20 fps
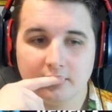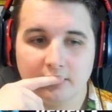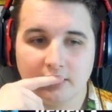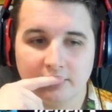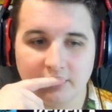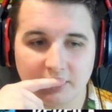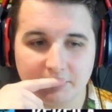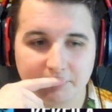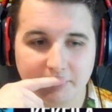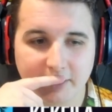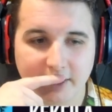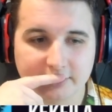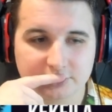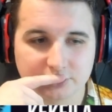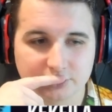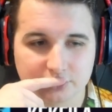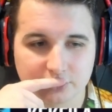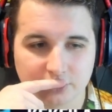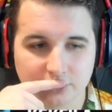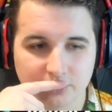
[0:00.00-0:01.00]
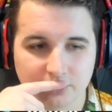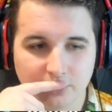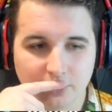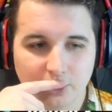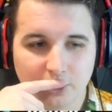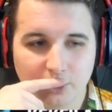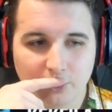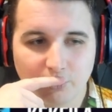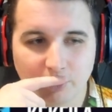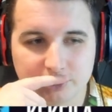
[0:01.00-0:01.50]
And then he passes turn,
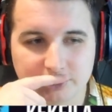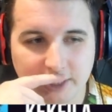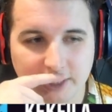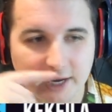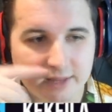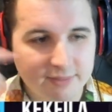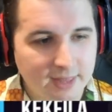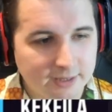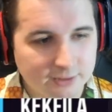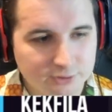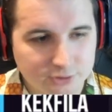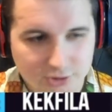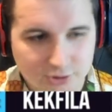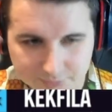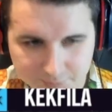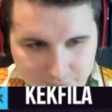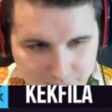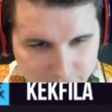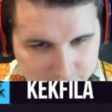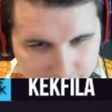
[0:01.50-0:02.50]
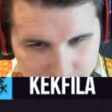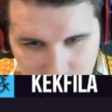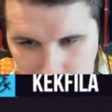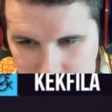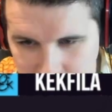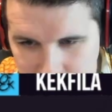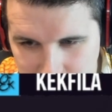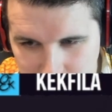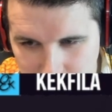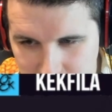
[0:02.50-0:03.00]
which I then just proceed to
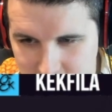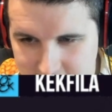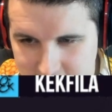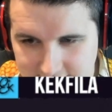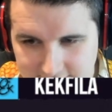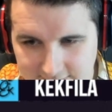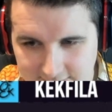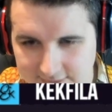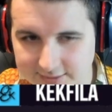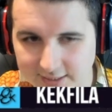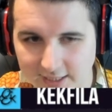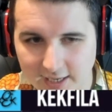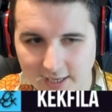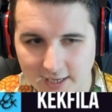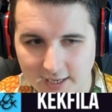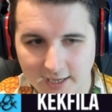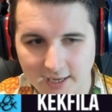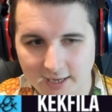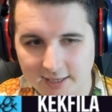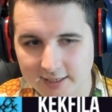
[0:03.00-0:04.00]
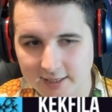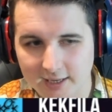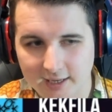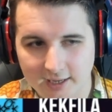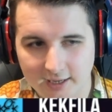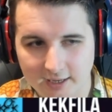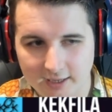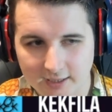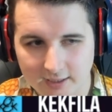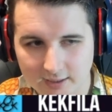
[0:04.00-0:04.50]
win with a 6k and
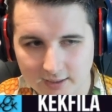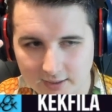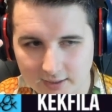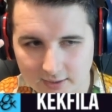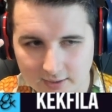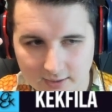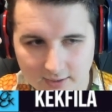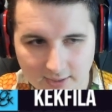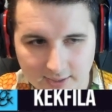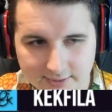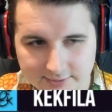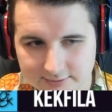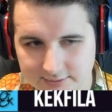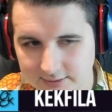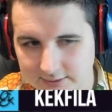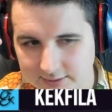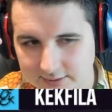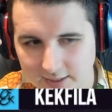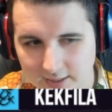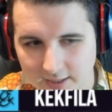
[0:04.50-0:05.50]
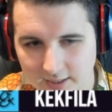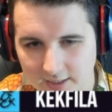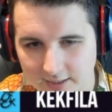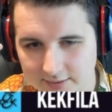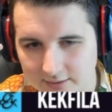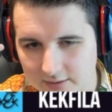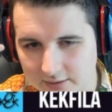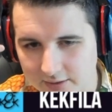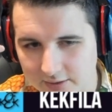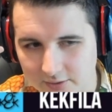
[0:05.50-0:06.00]
a 18k
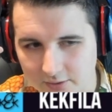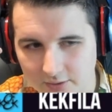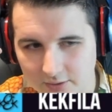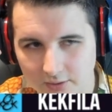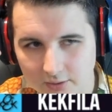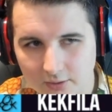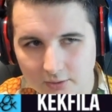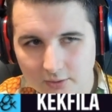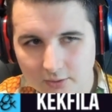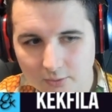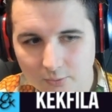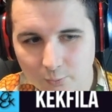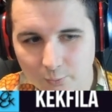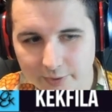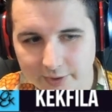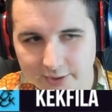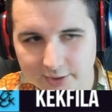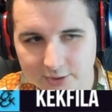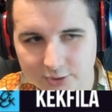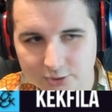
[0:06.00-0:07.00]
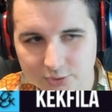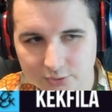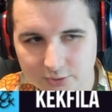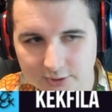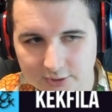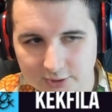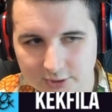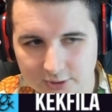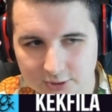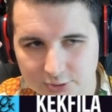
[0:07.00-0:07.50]
leader, which
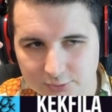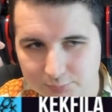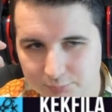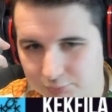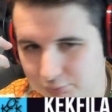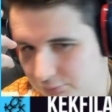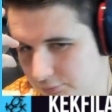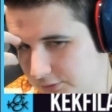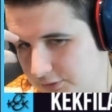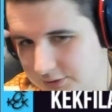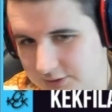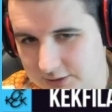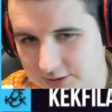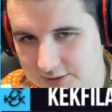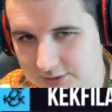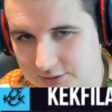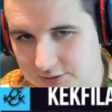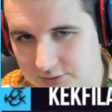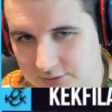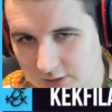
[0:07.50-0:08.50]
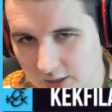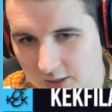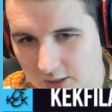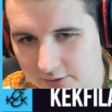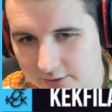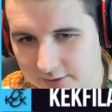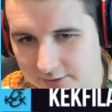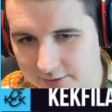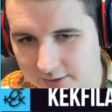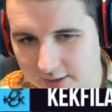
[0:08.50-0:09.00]
is pretty
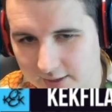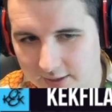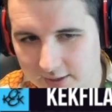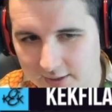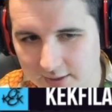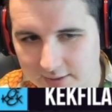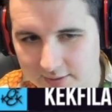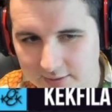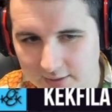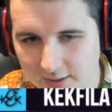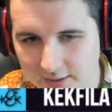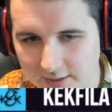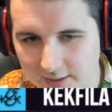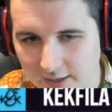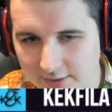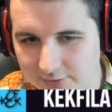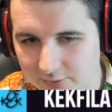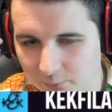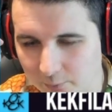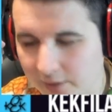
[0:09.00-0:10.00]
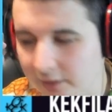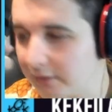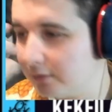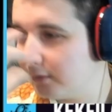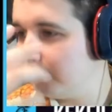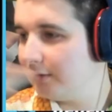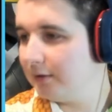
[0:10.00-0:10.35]
solid, and I got the win.